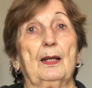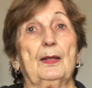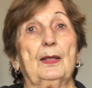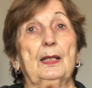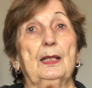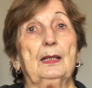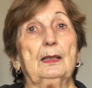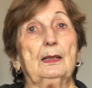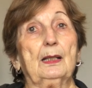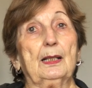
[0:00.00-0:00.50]

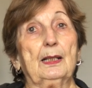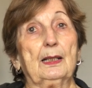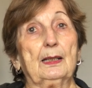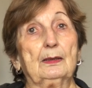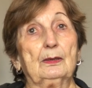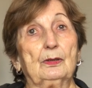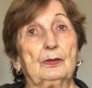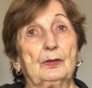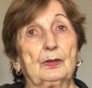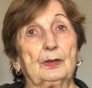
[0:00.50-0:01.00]
the
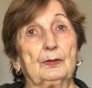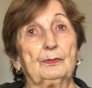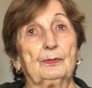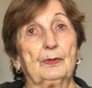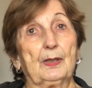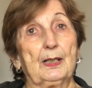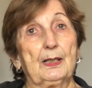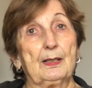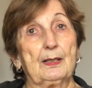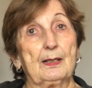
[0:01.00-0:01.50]
landlord
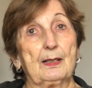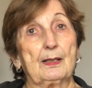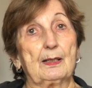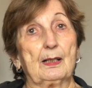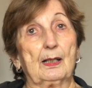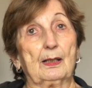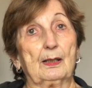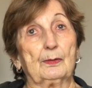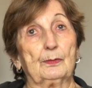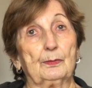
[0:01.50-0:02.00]
raised
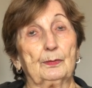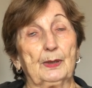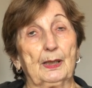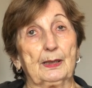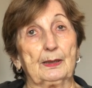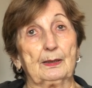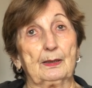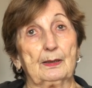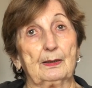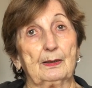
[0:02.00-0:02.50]
our
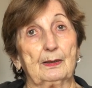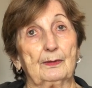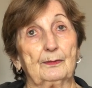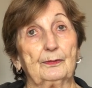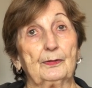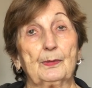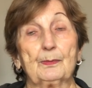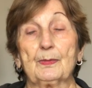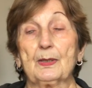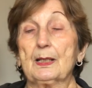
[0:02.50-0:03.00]
rent
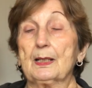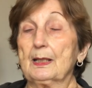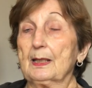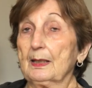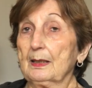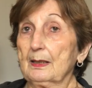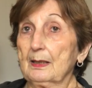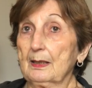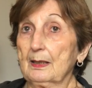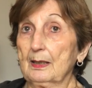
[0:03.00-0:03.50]
from
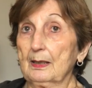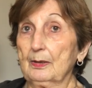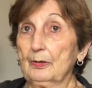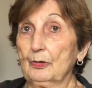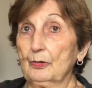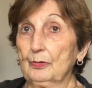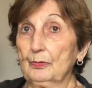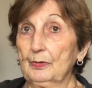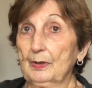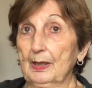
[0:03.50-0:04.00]

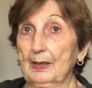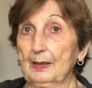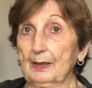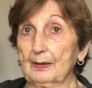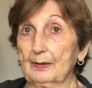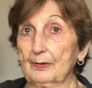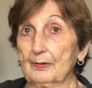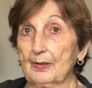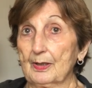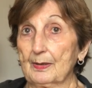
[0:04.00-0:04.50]
$62
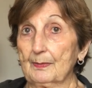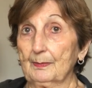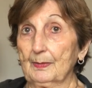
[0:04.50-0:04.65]
a